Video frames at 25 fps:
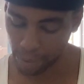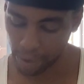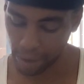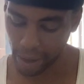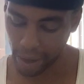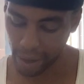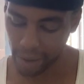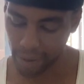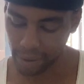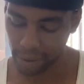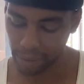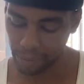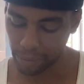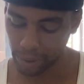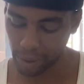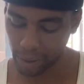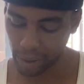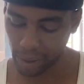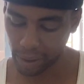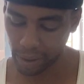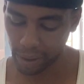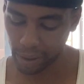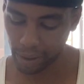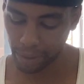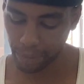pronounce him
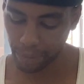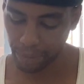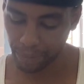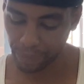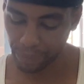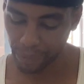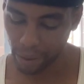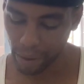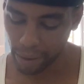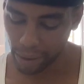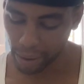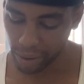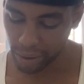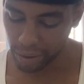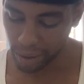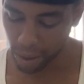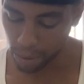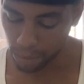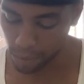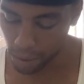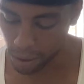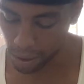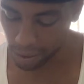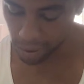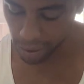clean. He shall
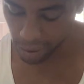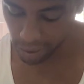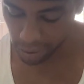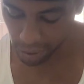wash